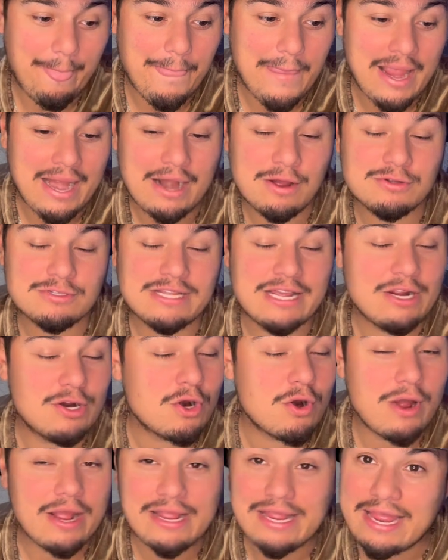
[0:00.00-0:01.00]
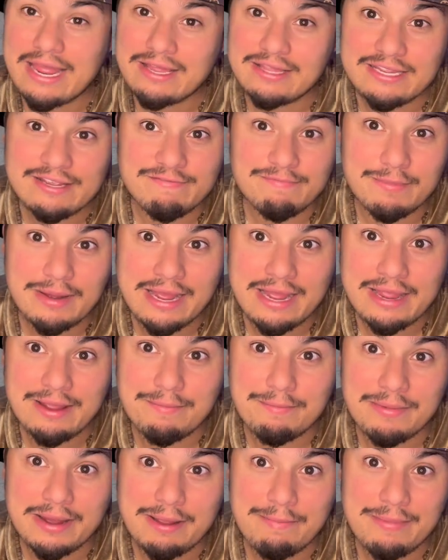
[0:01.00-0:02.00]
And I was like, girl, I can't leave my
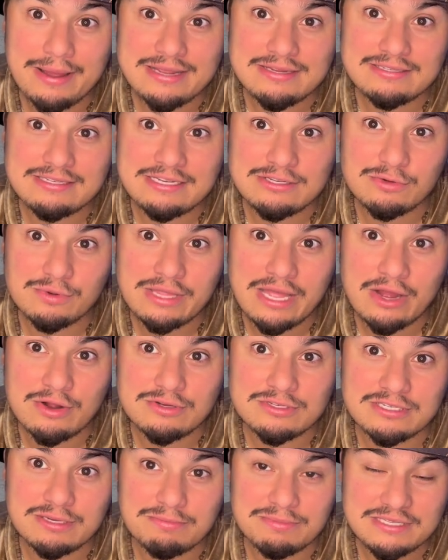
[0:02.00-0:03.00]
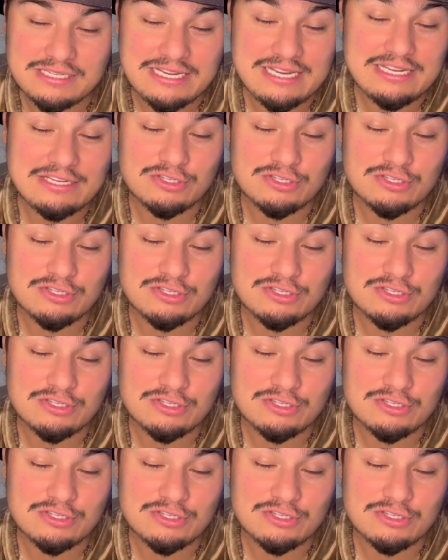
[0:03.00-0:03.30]
besties without some tea.